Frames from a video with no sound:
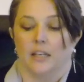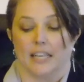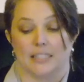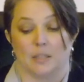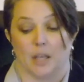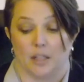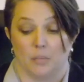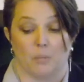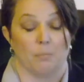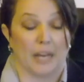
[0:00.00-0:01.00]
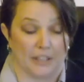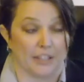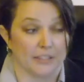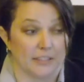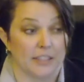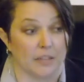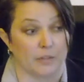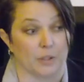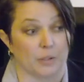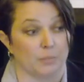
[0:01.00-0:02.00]
It's a little bit better
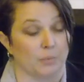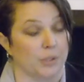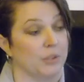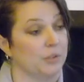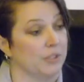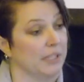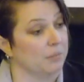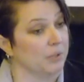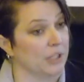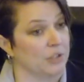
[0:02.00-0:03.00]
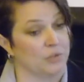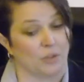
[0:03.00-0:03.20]
if you're producing production